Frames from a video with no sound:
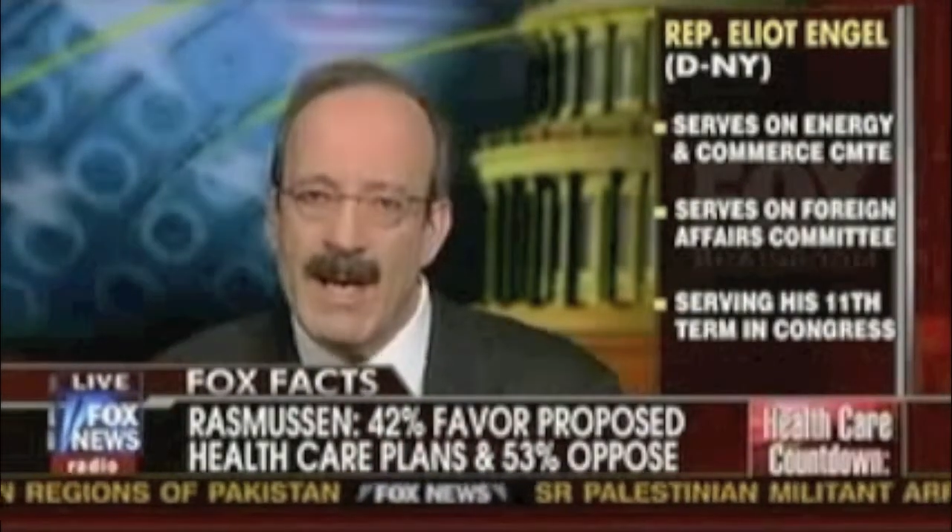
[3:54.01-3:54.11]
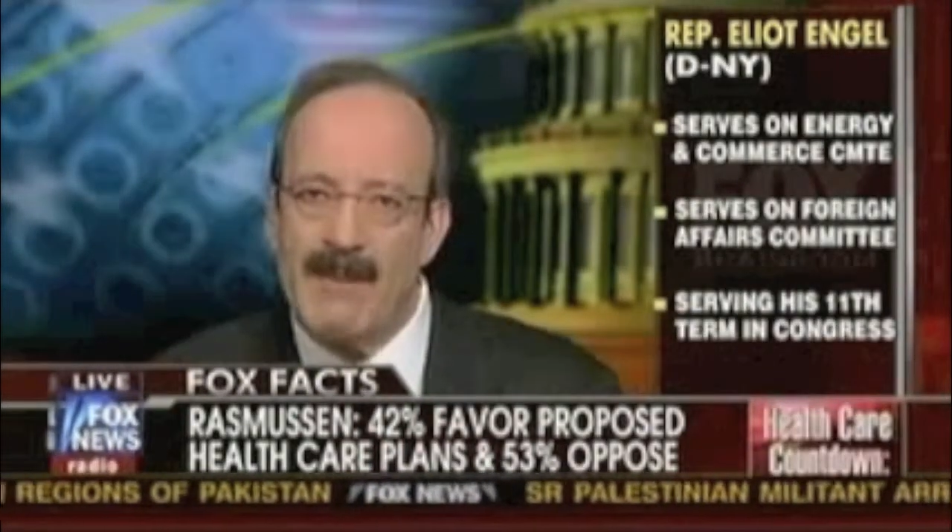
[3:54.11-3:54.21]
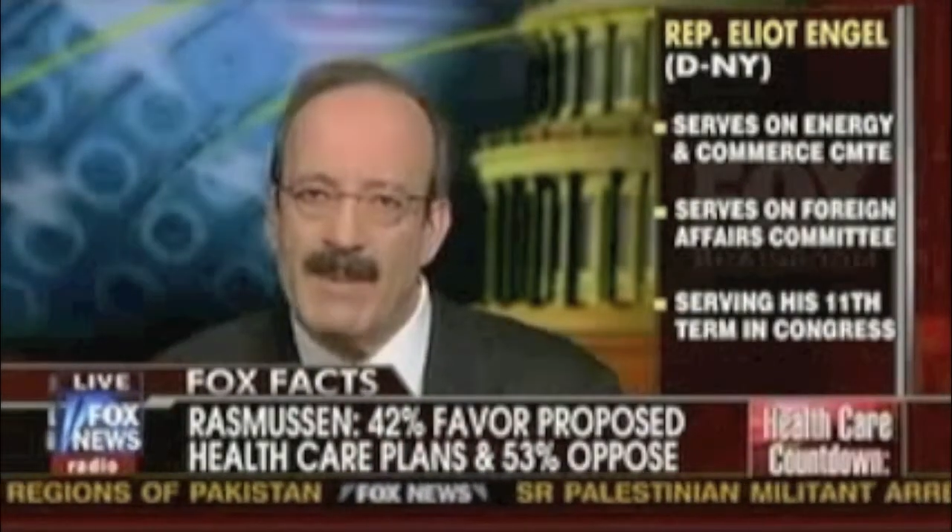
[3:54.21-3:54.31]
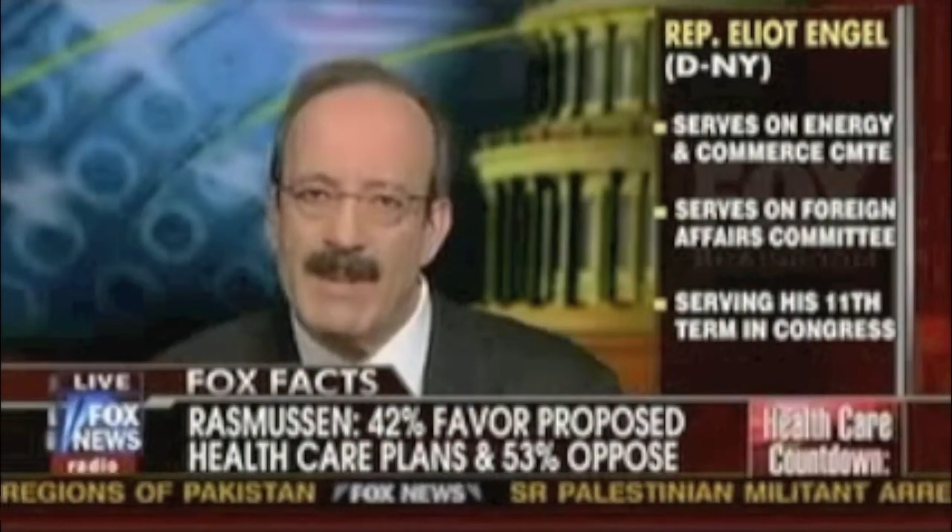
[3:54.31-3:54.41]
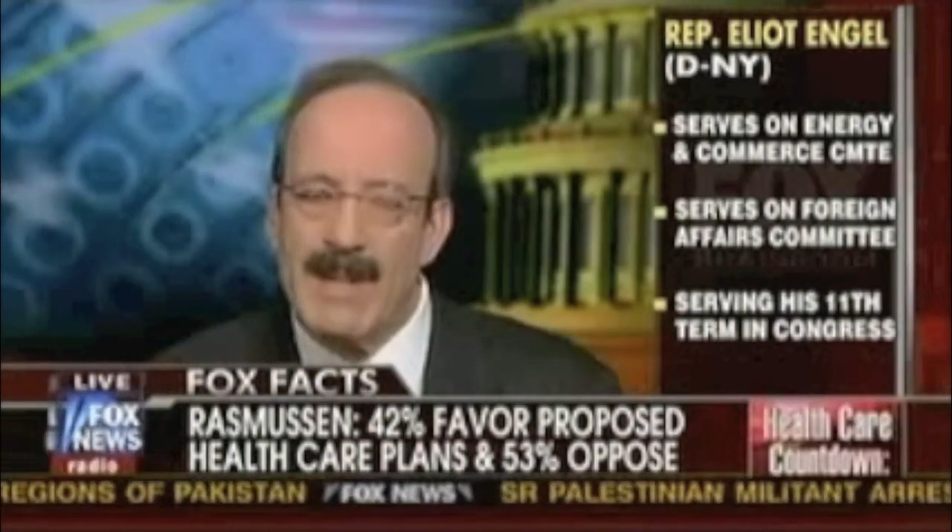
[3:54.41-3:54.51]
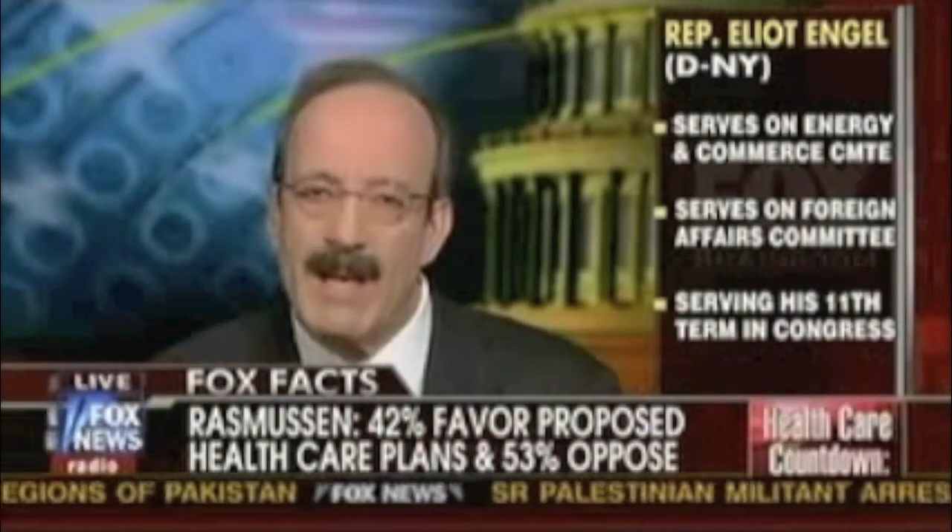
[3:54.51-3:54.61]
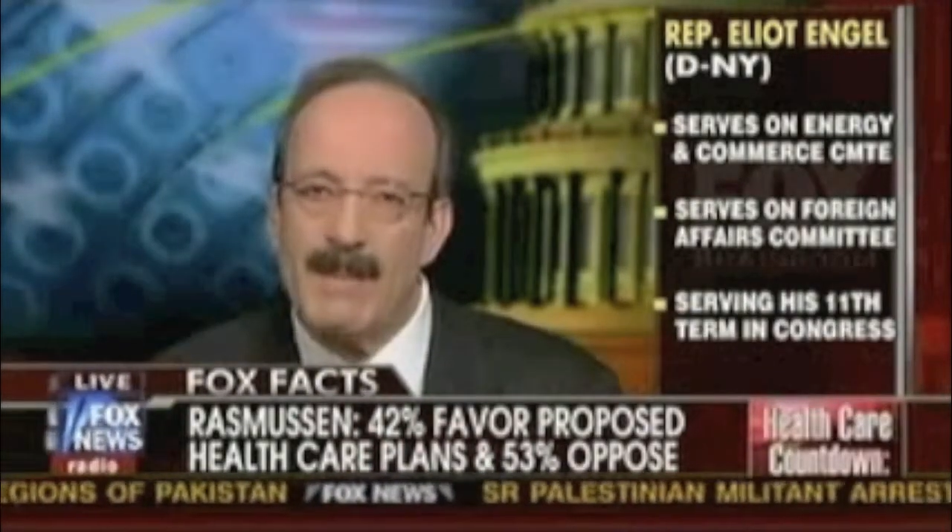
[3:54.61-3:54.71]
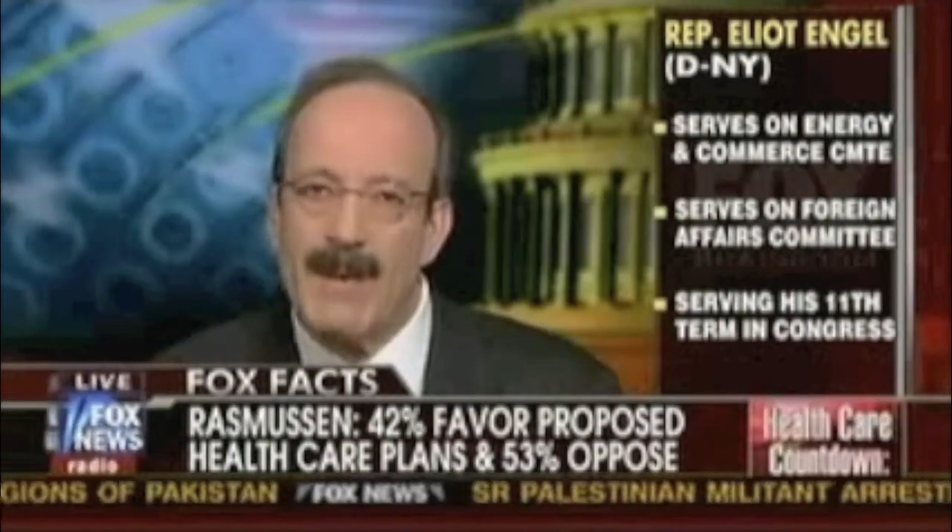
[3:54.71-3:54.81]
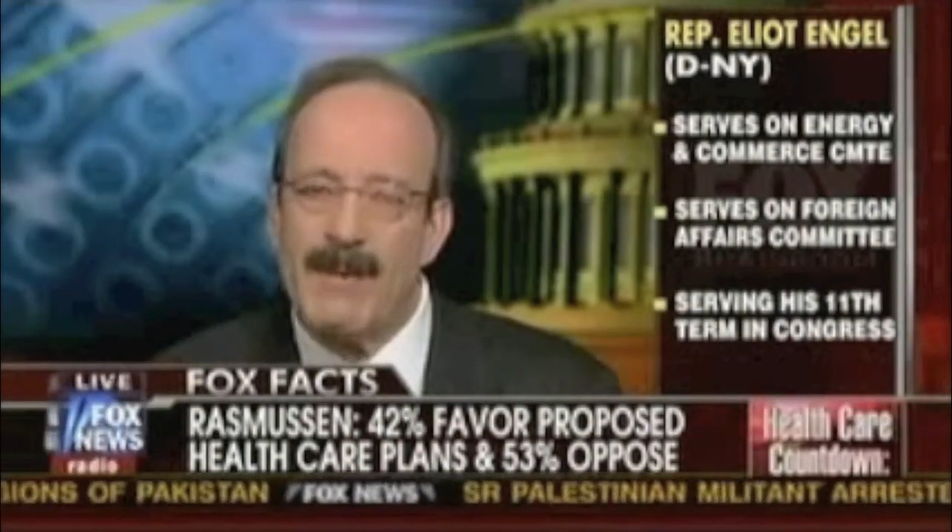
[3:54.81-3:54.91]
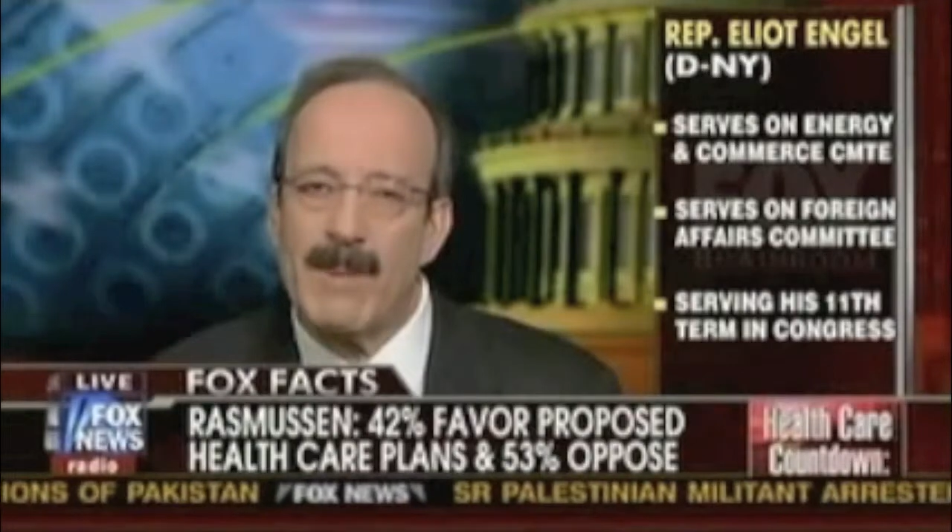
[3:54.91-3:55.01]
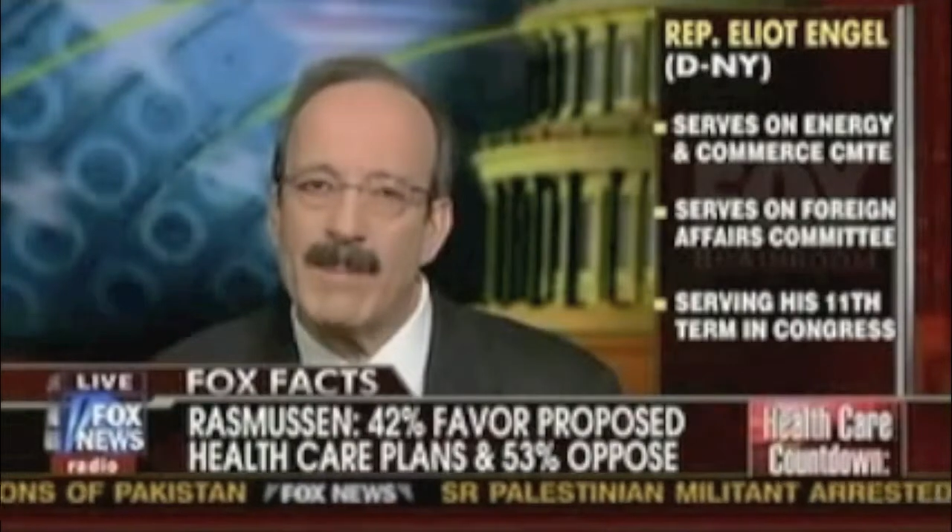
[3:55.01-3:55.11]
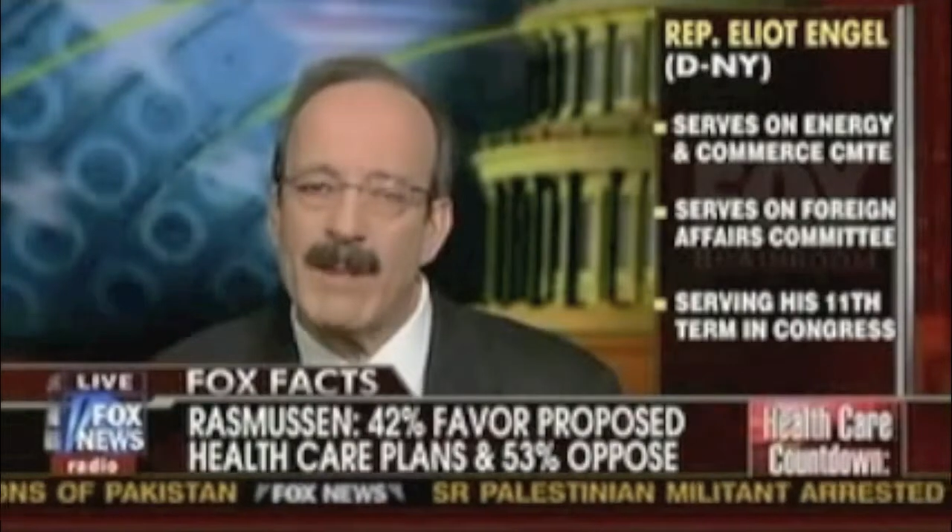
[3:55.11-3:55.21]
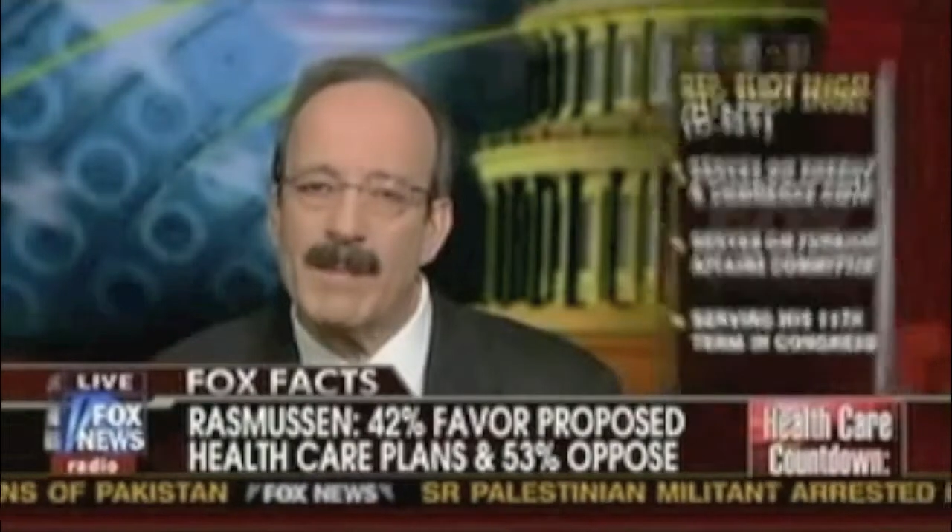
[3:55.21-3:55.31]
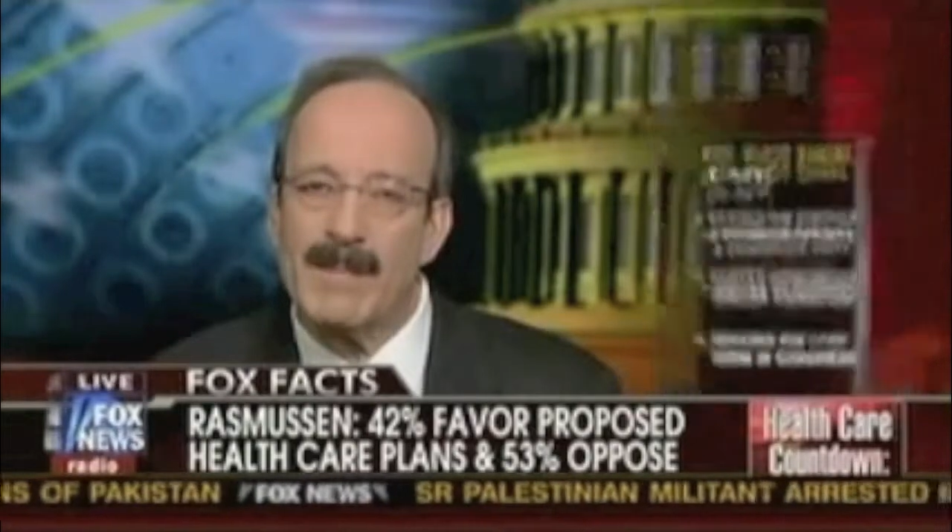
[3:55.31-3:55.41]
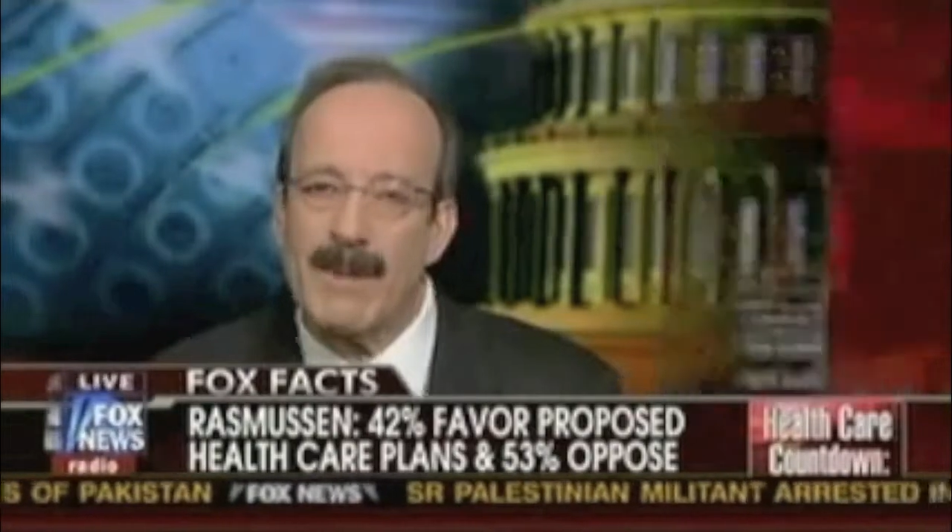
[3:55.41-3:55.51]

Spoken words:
have been signed by Republican